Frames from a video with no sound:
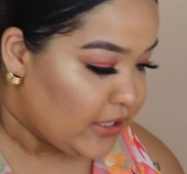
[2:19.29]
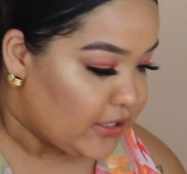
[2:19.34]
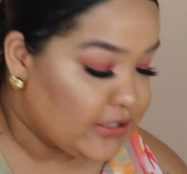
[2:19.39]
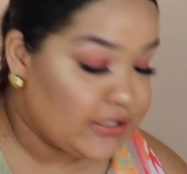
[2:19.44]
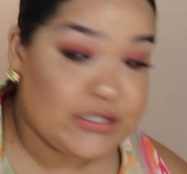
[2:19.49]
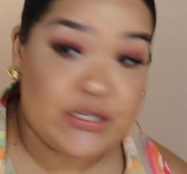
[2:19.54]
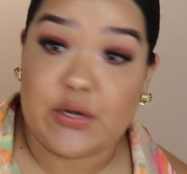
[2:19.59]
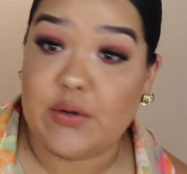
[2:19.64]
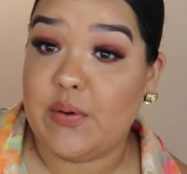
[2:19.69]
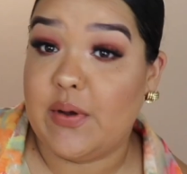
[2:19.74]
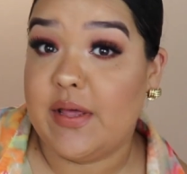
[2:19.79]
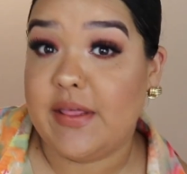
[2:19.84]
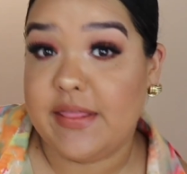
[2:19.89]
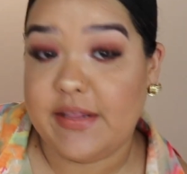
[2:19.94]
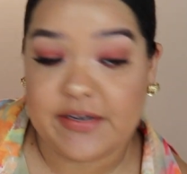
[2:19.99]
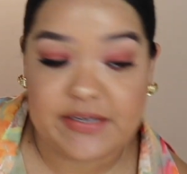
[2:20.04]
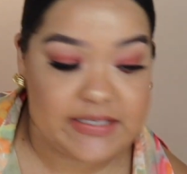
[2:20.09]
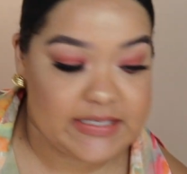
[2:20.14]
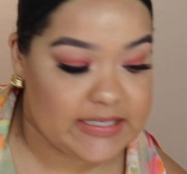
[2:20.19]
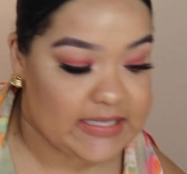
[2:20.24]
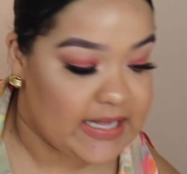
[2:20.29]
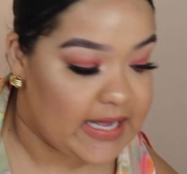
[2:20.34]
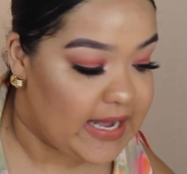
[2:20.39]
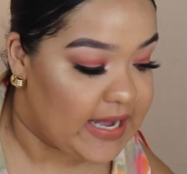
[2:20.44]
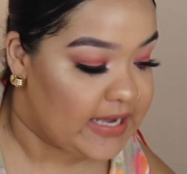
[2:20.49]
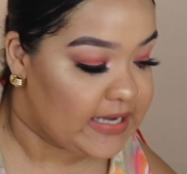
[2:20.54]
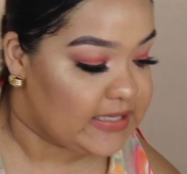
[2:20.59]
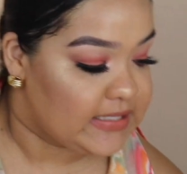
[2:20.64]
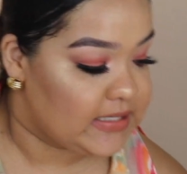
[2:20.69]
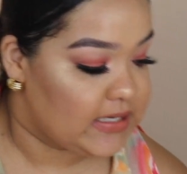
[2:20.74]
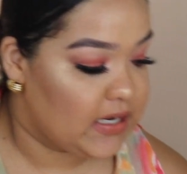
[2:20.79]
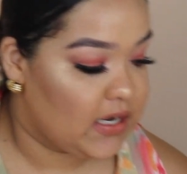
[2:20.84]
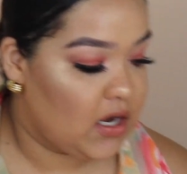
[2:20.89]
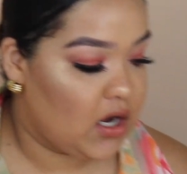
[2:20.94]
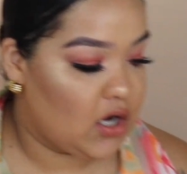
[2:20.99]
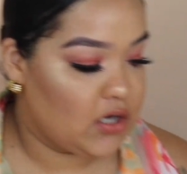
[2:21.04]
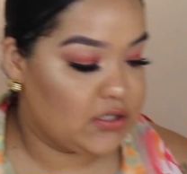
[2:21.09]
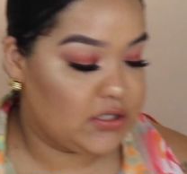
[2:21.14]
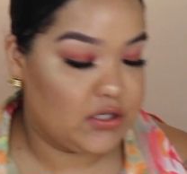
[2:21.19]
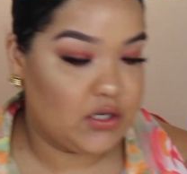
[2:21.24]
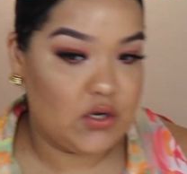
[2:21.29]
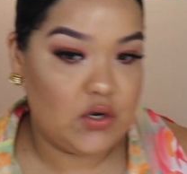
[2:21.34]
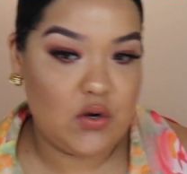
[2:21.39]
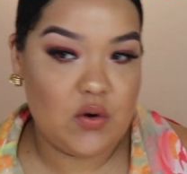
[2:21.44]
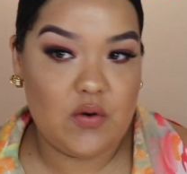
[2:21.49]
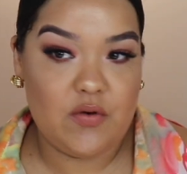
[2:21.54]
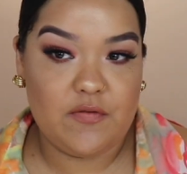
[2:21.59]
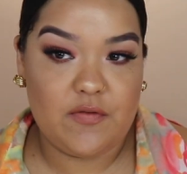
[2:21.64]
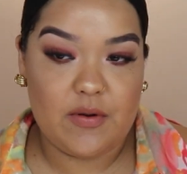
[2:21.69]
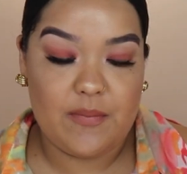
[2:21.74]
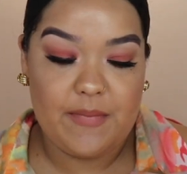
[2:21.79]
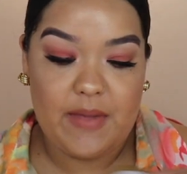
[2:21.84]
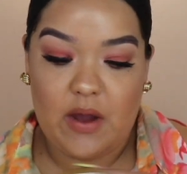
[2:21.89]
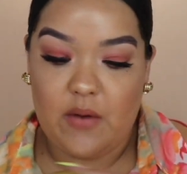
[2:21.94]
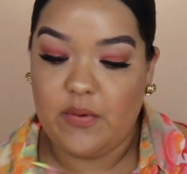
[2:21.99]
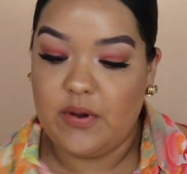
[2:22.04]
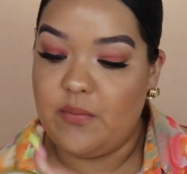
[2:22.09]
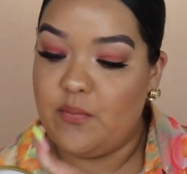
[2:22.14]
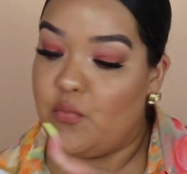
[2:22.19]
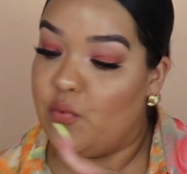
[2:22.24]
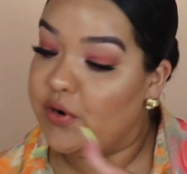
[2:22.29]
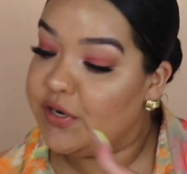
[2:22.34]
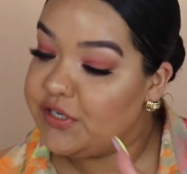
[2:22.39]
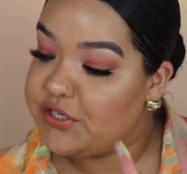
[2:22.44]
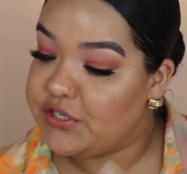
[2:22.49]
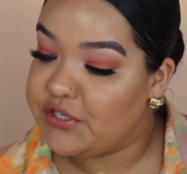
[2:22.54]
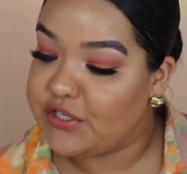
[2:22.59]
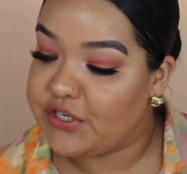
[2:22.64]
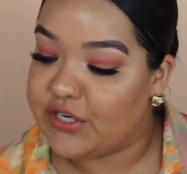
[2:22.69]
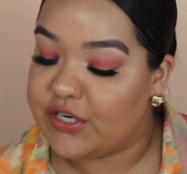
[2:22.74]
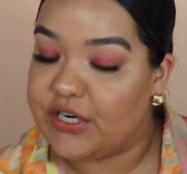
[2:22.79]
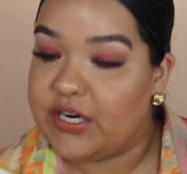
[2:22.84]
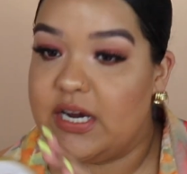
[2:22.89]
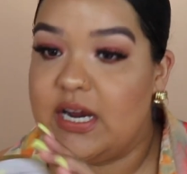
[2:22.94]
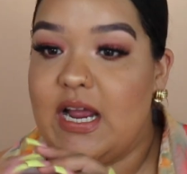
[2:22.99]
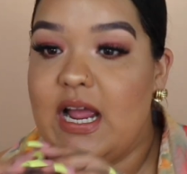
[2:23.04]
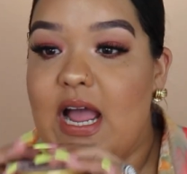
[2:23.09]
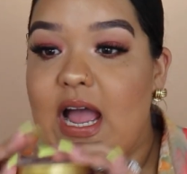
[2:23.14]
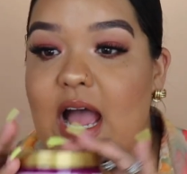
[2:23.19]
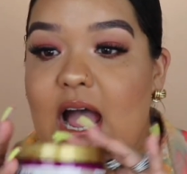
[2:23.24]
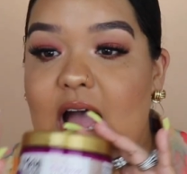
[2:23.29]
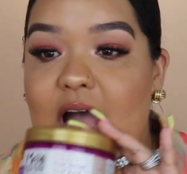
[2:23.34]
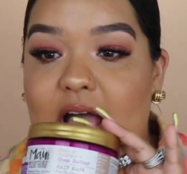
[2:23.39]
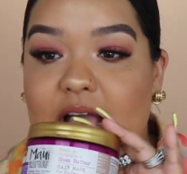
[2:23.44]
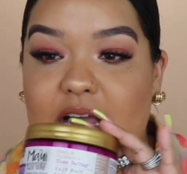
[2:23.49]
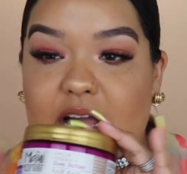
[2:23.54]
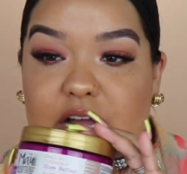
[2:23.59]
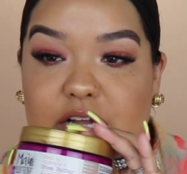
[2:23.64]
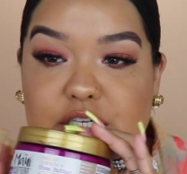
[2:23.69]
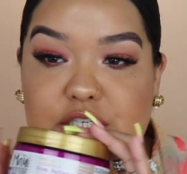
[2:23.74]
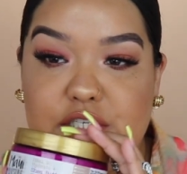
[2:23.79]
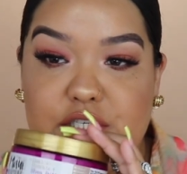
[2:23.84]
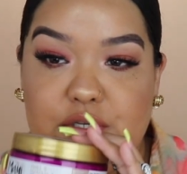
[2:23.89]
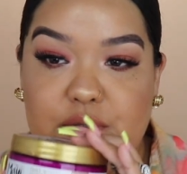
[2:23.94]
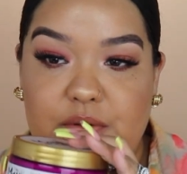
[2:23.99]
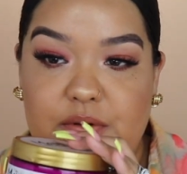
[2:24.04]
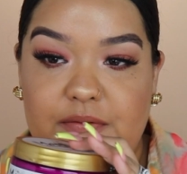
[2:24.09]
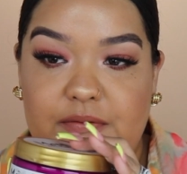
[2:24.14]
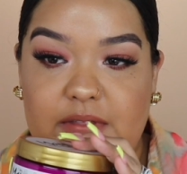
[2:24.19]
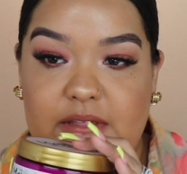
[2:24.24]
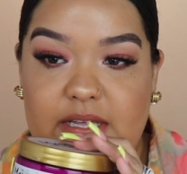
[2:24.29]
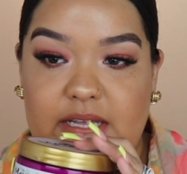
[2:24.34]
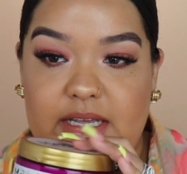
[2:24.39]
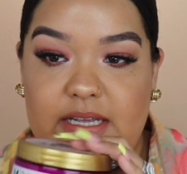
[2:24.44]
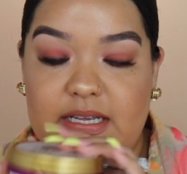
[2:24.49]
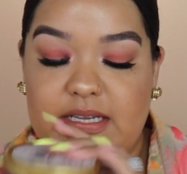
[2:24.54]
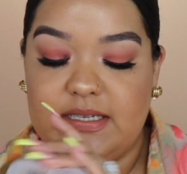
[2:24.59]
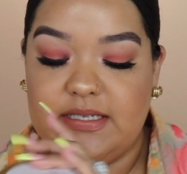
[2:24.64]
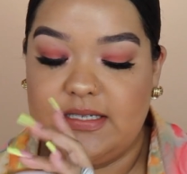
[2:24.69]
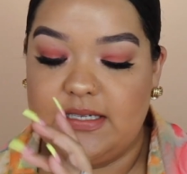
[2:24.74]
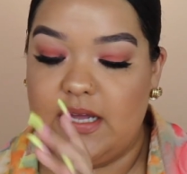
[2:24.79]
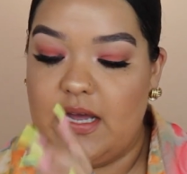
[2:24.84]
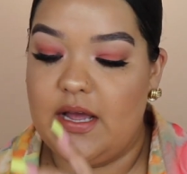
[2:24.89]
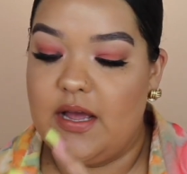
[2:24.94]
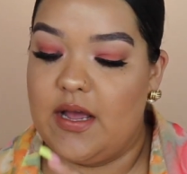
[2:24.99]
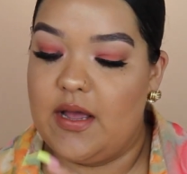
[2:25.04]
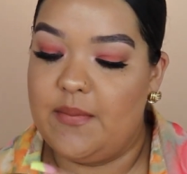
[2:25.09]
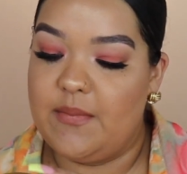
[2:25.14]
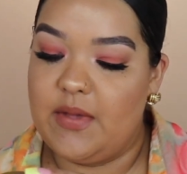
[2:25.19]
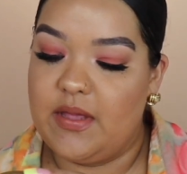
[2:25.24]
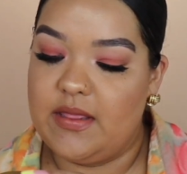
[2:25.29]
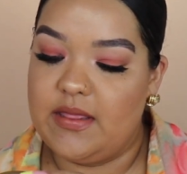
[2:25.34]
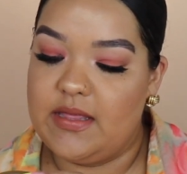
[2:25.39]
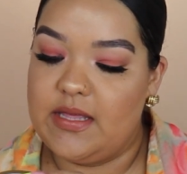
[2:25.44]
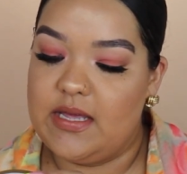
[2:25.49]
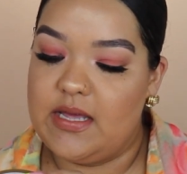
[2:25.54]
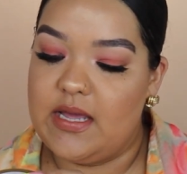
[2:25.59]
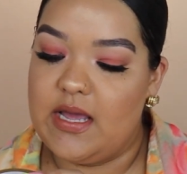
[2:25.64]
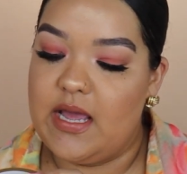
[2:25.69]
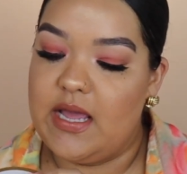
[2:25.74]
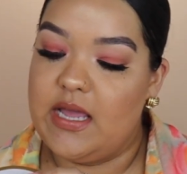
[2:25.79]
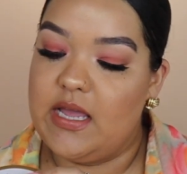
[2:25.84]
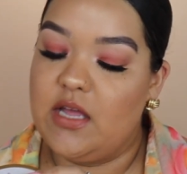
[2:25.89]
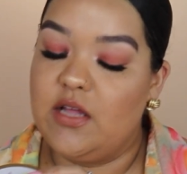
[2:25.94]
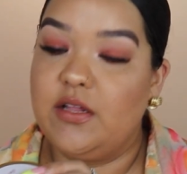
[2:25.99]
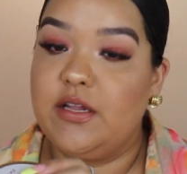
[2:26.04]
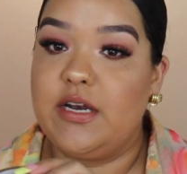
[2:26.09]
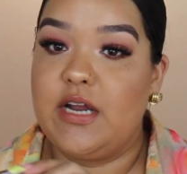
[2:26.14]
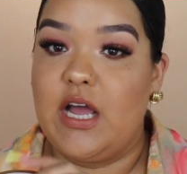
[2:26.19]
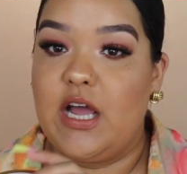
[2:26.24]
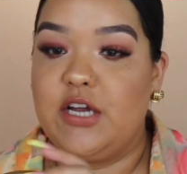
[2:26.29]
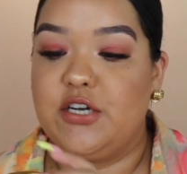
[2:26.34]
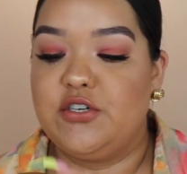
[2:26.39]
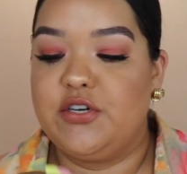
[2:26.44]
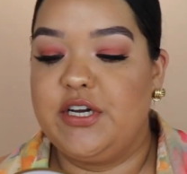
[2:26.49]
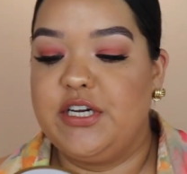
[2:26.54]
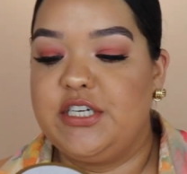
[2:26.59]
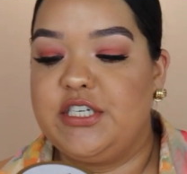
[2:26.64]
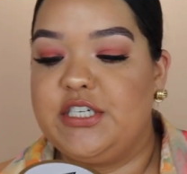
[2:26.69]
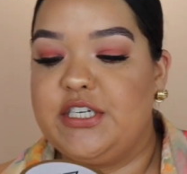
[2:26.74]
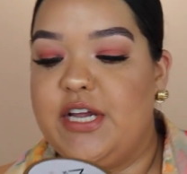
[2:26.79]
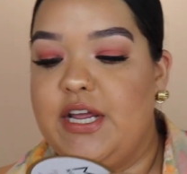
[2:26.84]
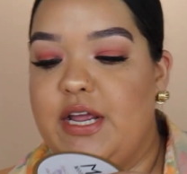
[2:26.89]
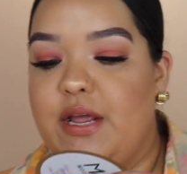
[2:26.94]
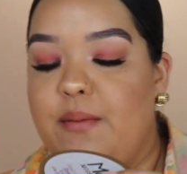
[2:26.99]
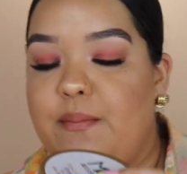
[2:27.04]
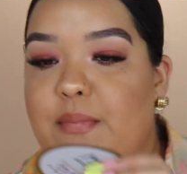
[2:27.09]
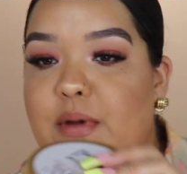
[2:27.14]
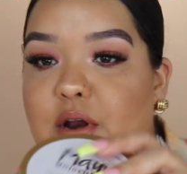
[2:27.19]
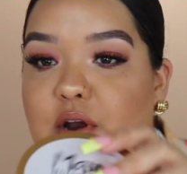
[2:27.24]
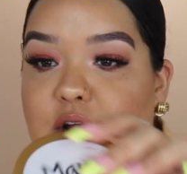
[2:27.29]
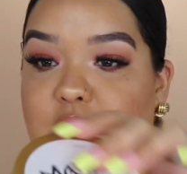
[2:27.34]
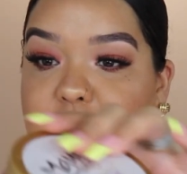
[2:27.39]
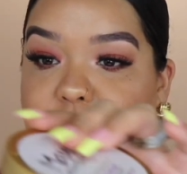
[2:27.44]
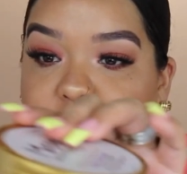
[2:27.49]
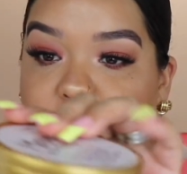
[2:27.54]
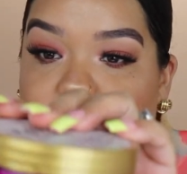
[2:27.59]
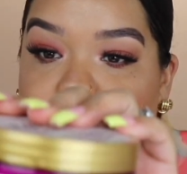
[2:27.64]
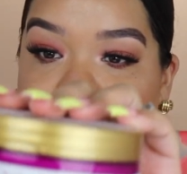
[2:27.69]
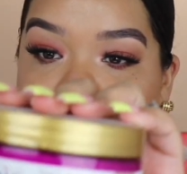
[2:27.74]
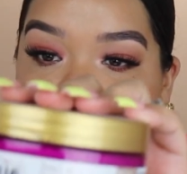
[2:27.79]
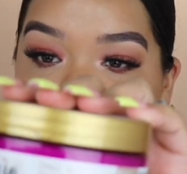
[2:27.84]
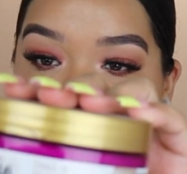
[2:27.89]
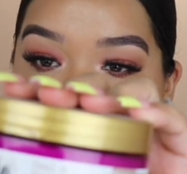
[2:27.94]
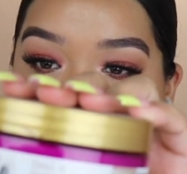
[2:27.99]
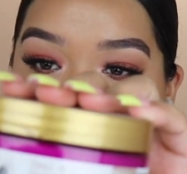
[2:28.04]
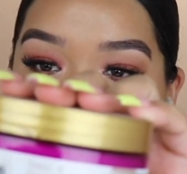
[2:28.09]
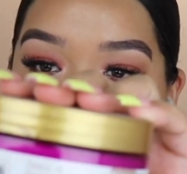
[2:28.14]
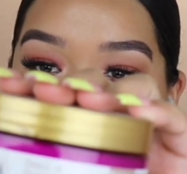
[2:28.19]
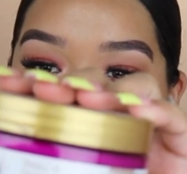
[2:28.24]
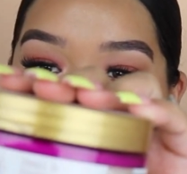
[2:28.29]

So there's that. Also from Maui Moisture, I got two of these. The Heal and Hydrate Shea Butter Hair Mask.